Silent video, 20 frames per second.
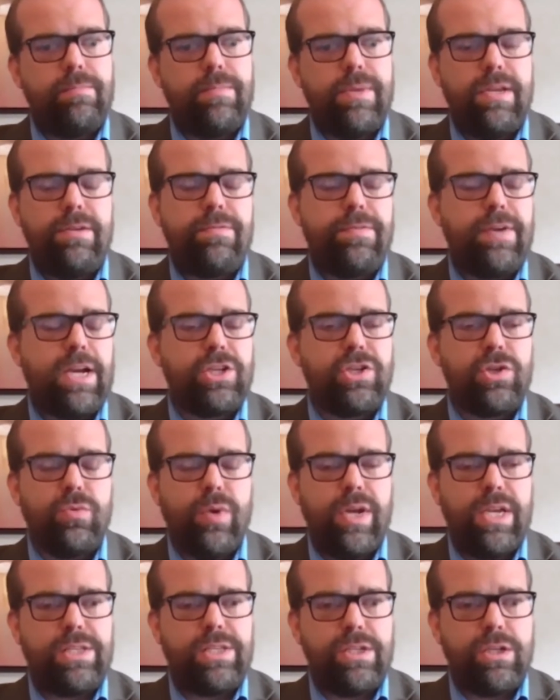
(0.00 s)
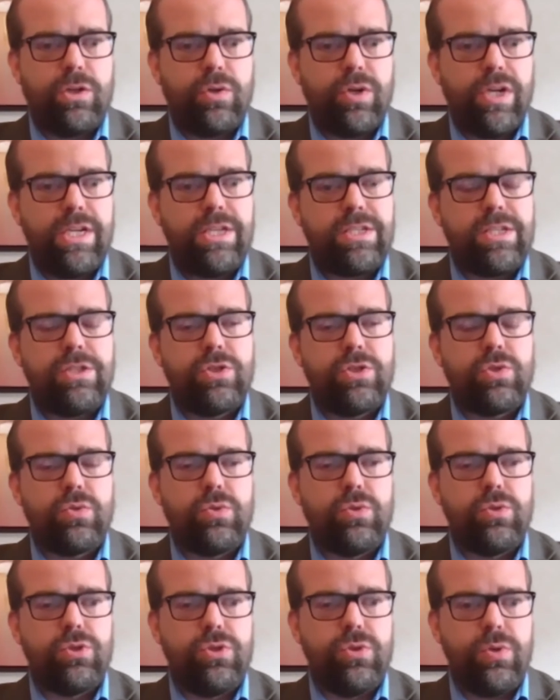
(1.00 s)
infection rates increase and
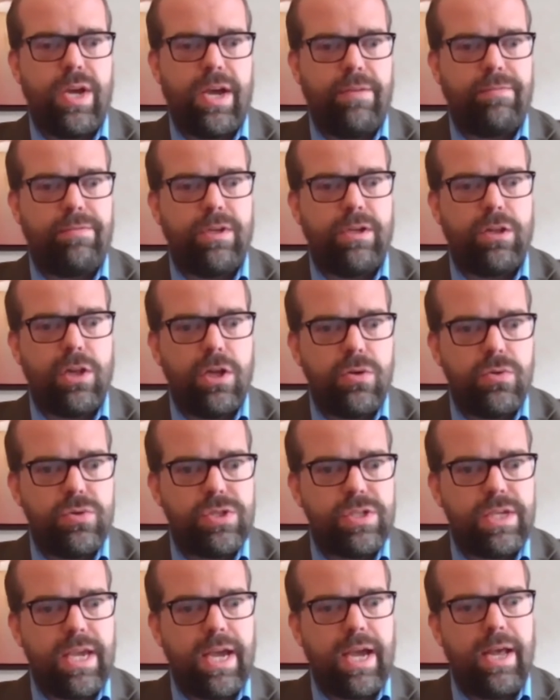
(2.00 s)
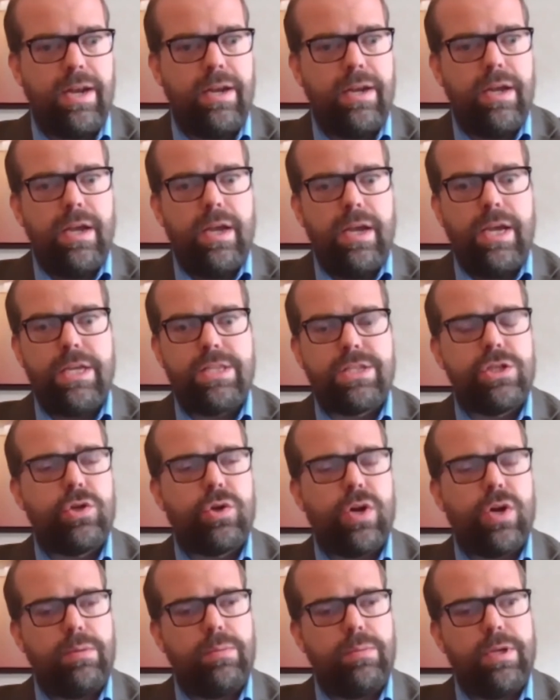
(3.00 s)
schools do have to close again. It's
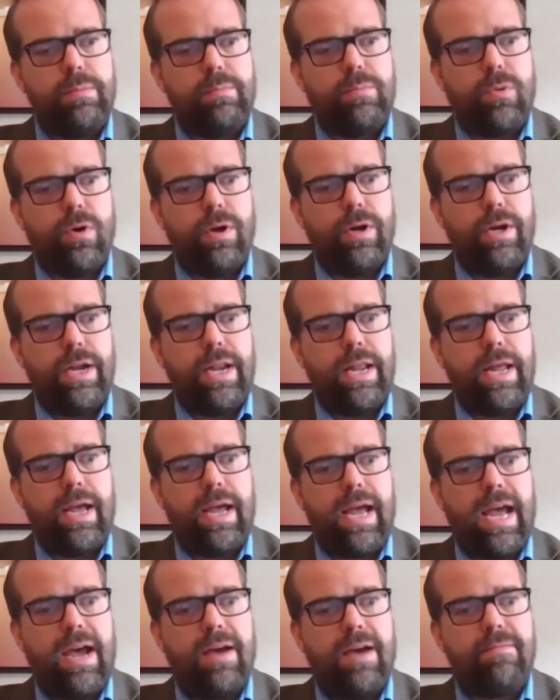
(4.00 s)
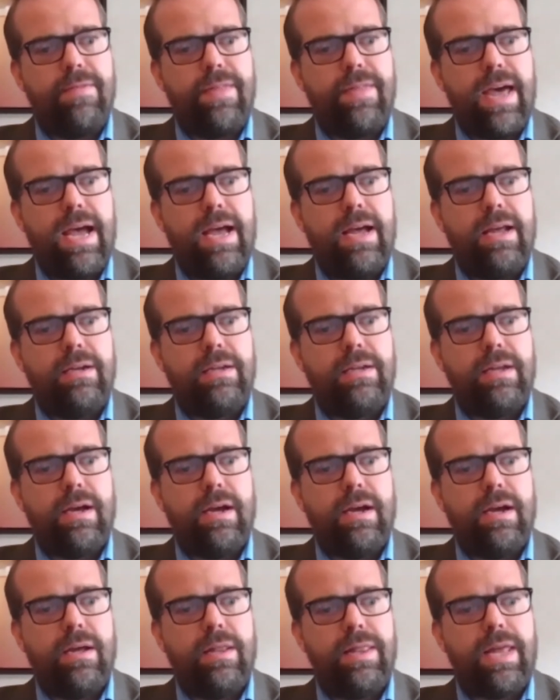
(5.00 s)
incredibly important to have that
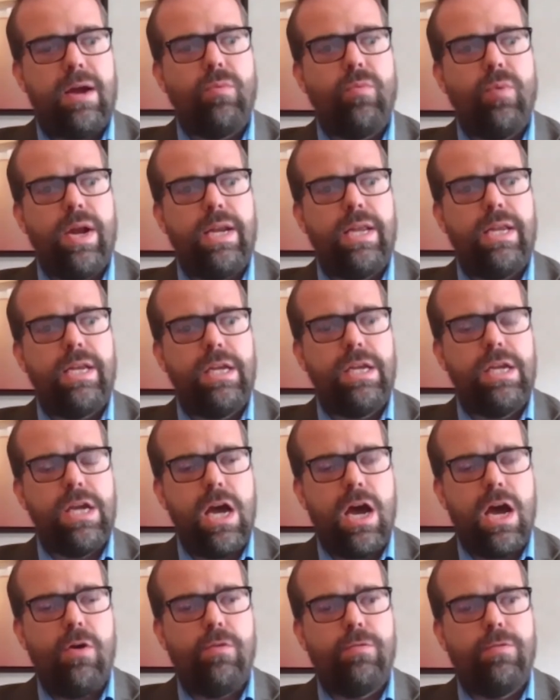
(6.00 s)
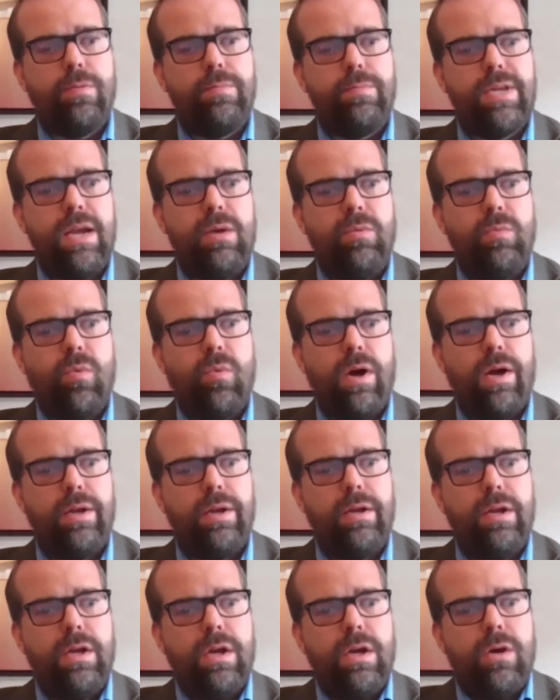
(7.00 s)
ready to go from day
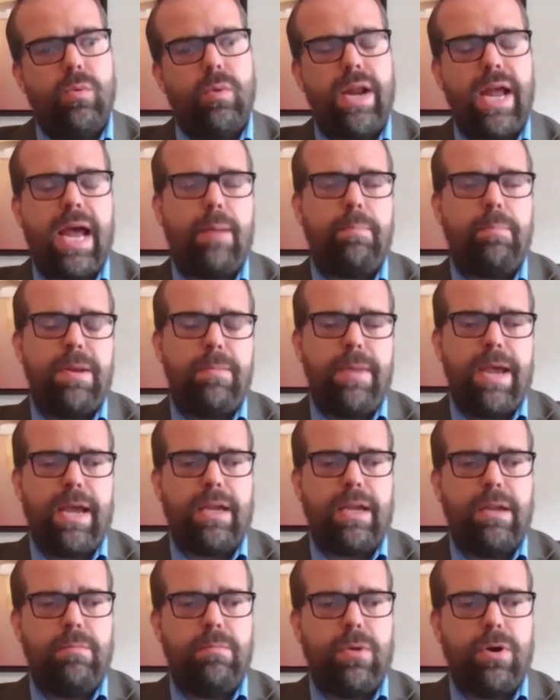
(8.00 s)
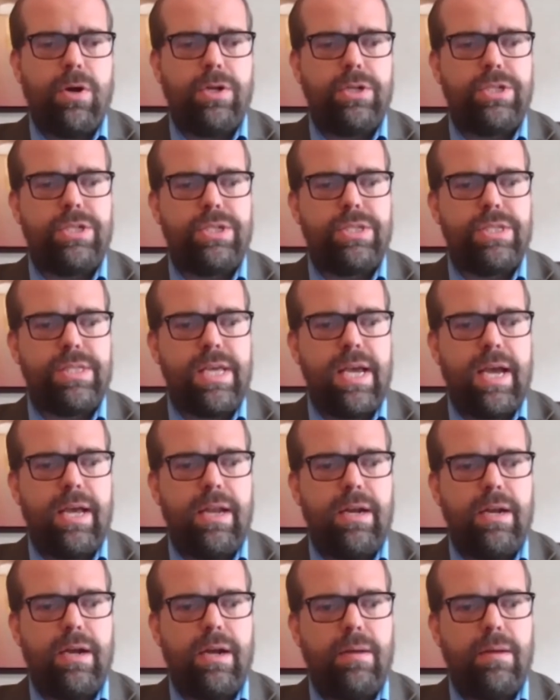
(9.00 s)
one. What happened back in March is
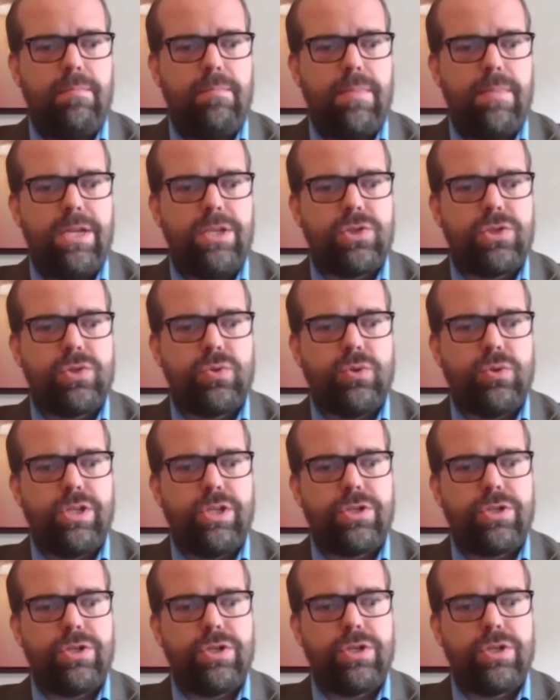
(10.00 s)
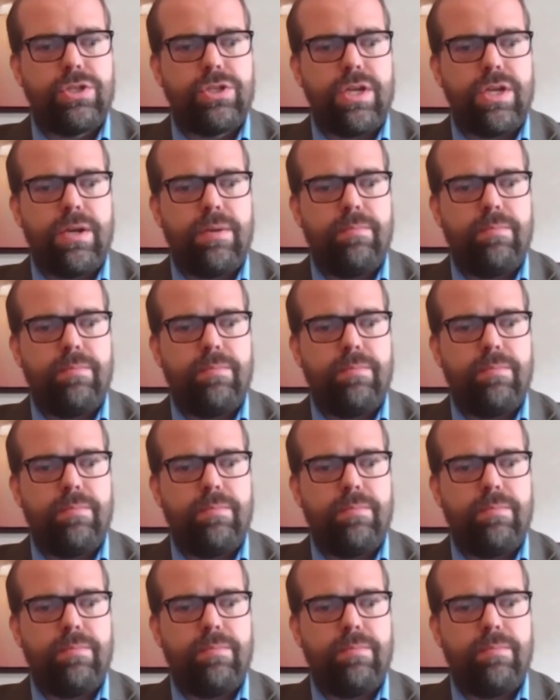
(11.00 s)
that many school districts